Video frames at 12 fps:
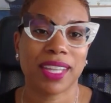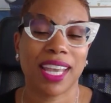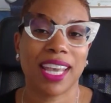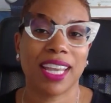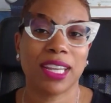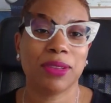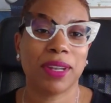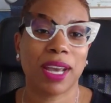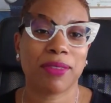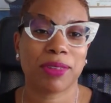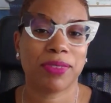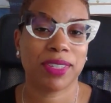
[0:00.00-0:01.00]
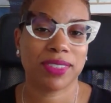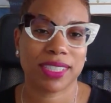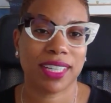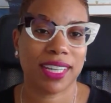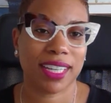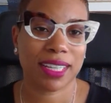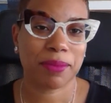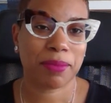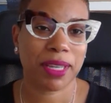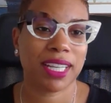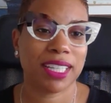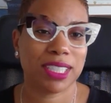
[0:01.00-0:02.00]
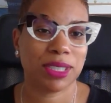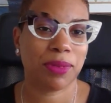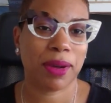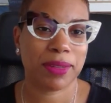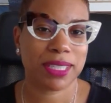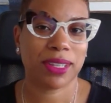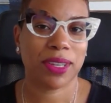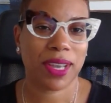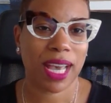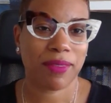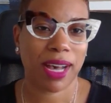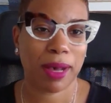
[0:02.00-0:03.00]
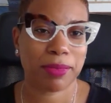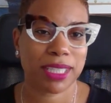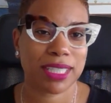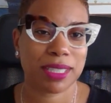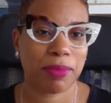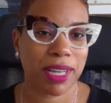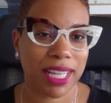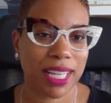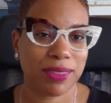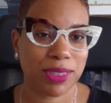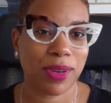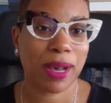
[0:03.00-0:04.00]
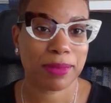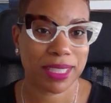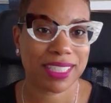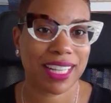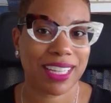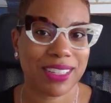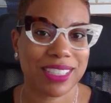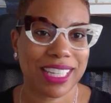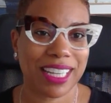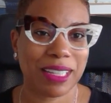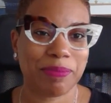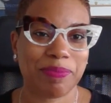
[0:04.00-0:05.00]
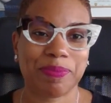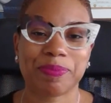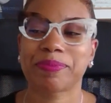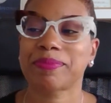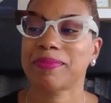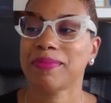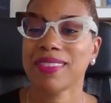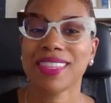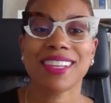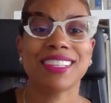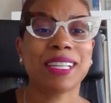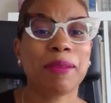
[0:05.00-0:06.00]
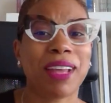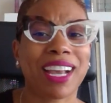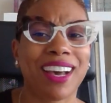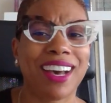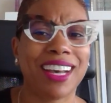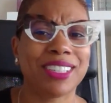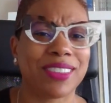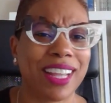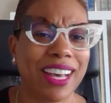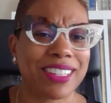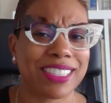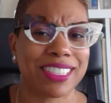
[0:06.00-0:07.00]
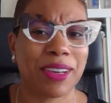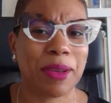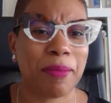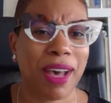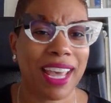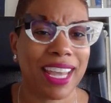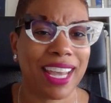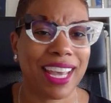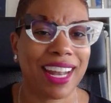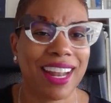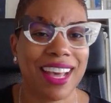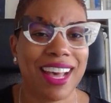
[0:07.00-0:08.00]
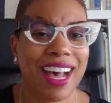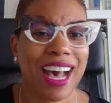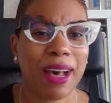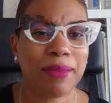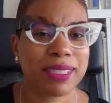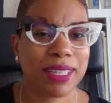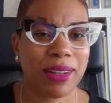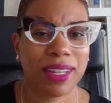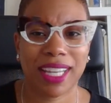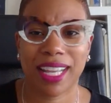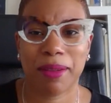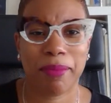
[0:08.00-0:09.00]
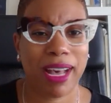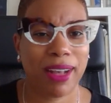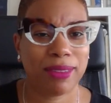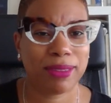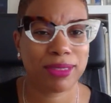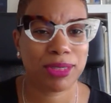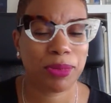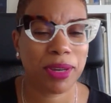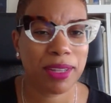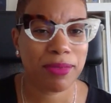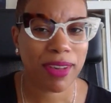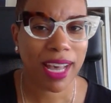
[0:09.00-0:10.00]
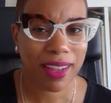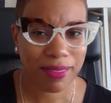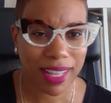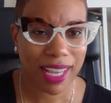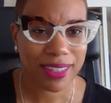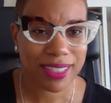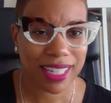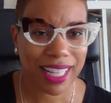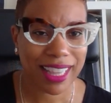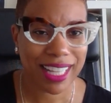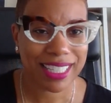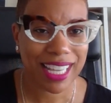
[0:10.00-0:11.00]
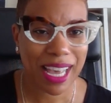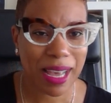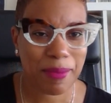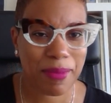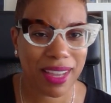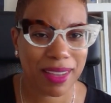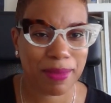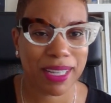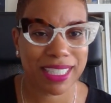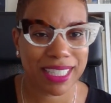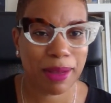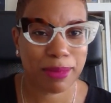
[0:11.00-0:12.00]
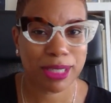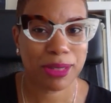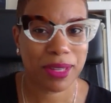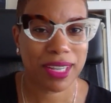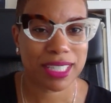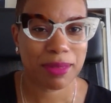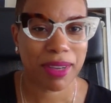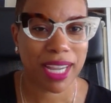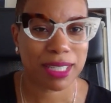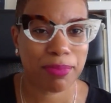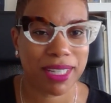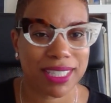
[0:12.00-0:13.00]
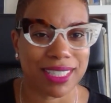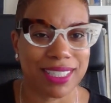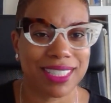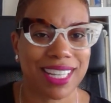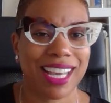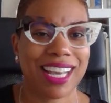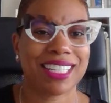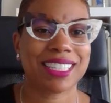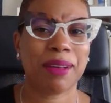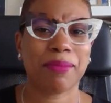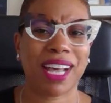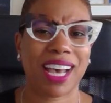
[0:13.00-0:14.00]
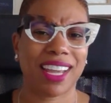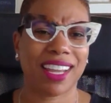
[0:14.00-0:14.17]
And you never feel stuck because you always know you have options. Money gives you options, like you said. So I'm like 100,000. So in my head, I was only at about 25,000 at that time because that was 2 years of my expenses. So I'm